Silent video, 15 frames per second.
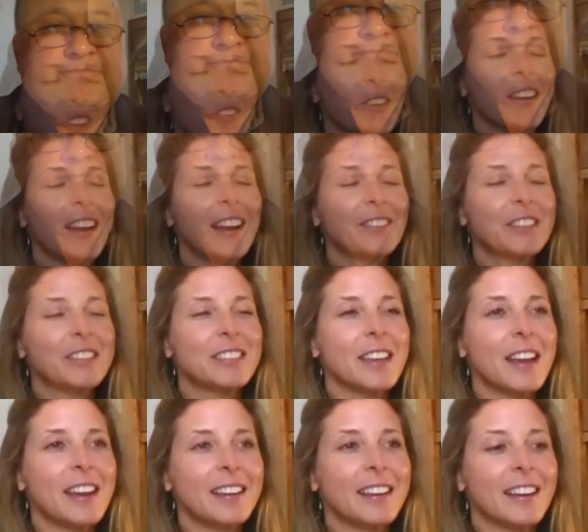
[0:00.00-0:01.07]
Well, I have to
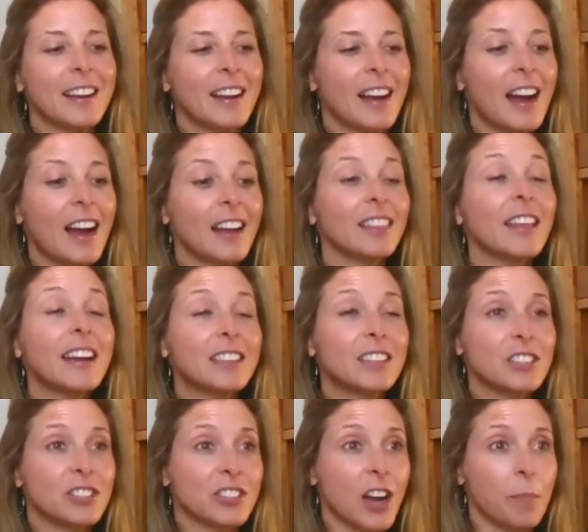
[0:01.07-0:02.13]
say, I like
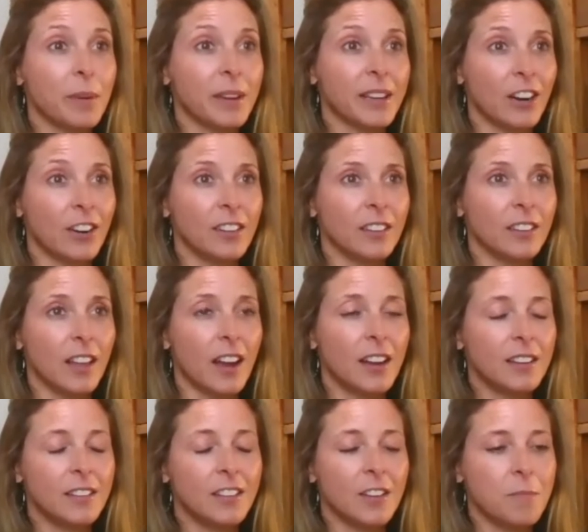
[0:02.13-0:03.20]
this topic, Aaron, a
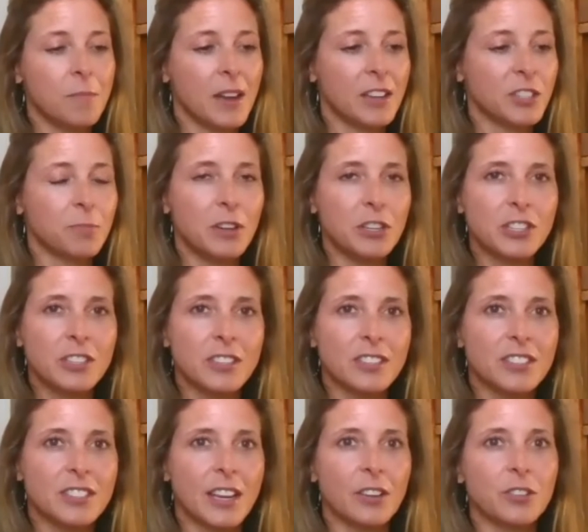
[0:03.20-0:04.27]
lot. As mentioned,
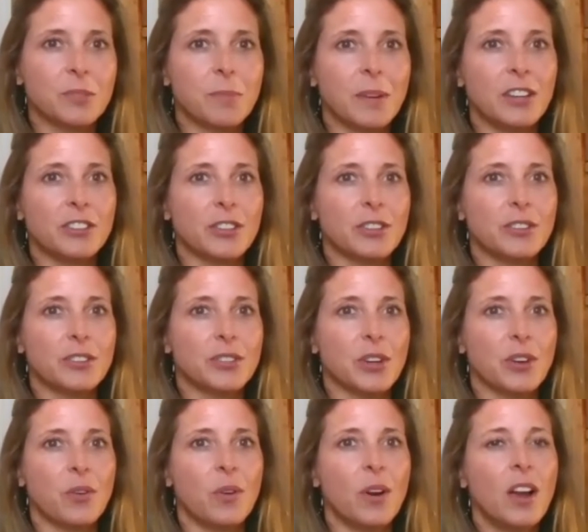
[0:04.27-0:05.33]
the sales manager,
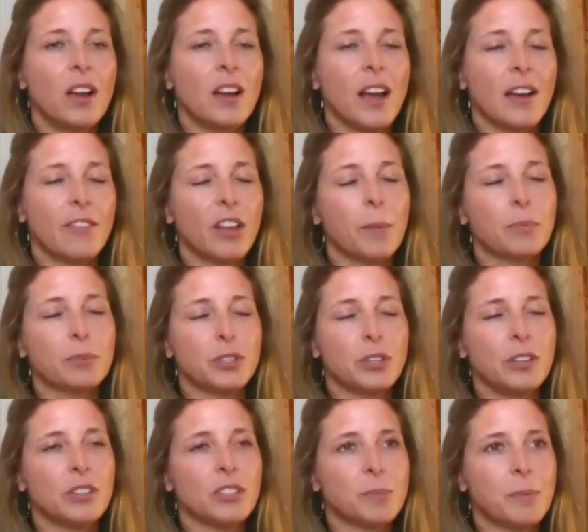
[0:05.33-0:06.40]
so have the
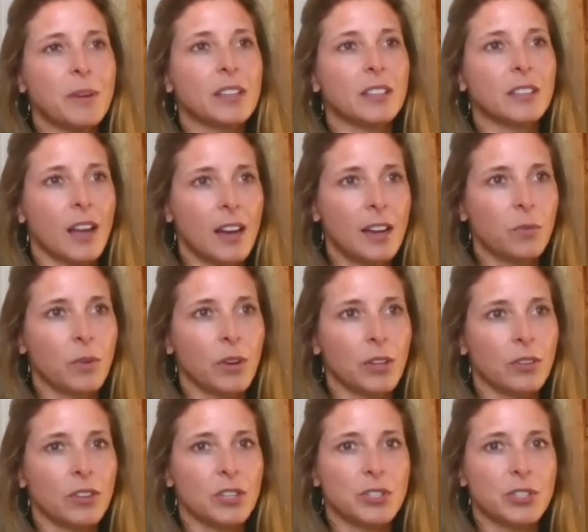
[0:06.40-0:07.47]
opportunity to speak a lot,
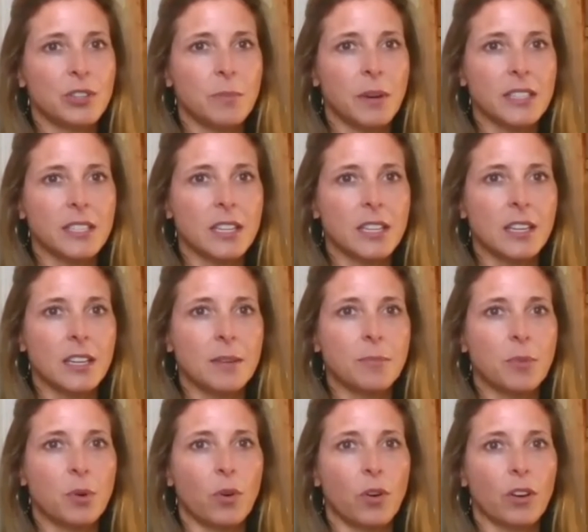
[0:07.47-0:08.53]
whether it's to my
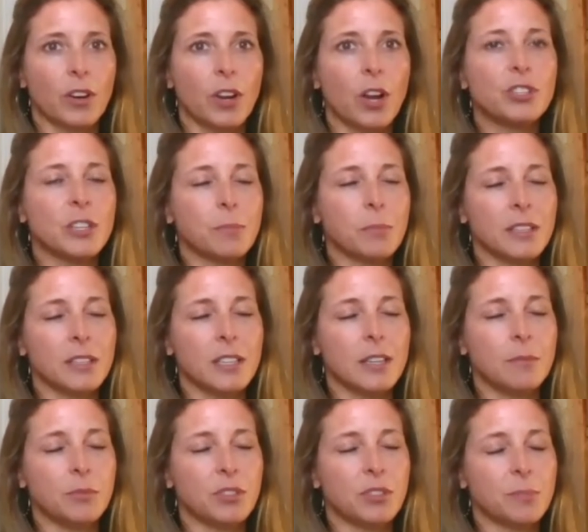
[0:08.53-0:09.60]
team or coaching my
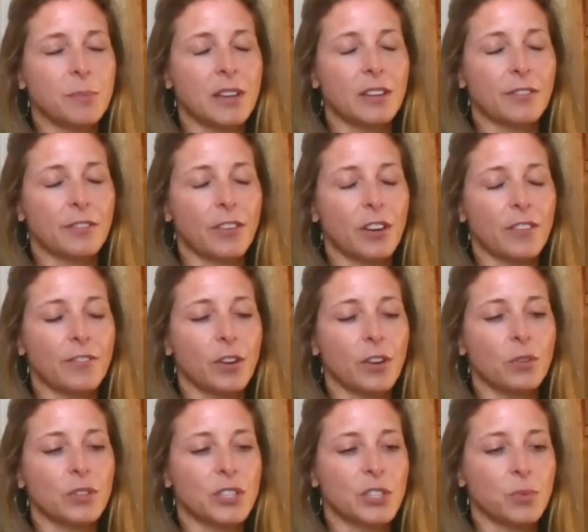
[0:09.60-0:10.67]
team to speak in front of
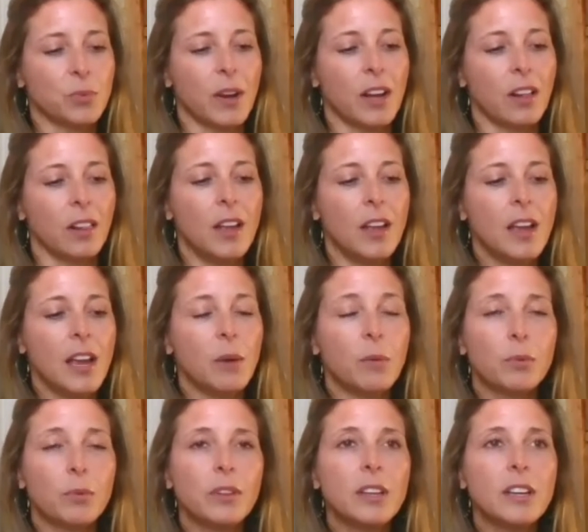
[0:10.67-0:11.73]
folks as well. And
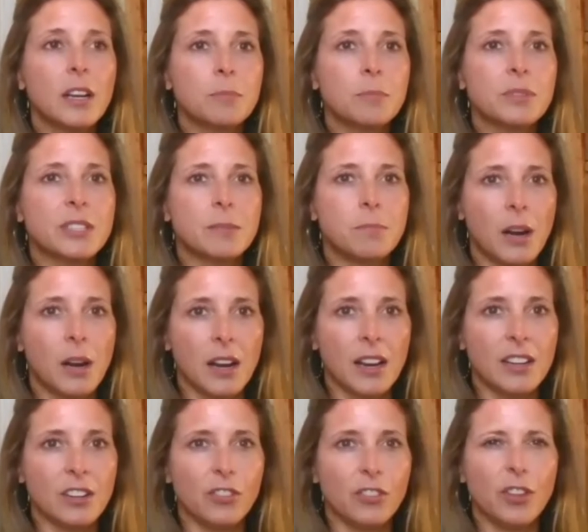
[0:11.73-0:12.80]
what really comes to
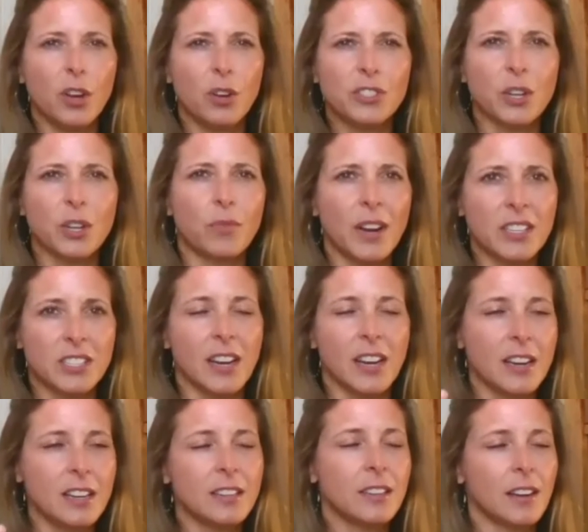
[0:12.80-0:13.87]
mind on those that
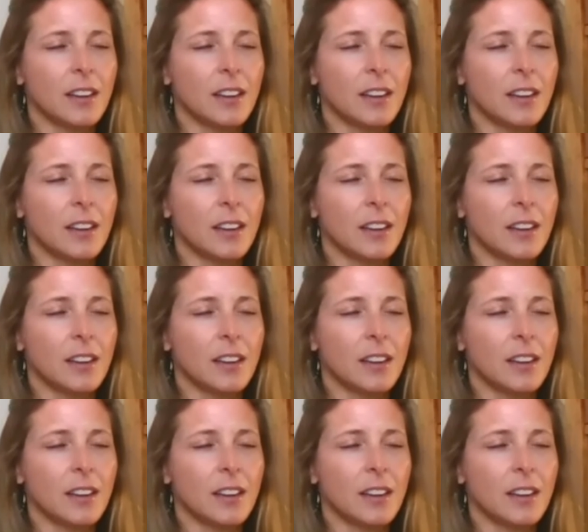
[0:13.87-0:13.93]
resonate,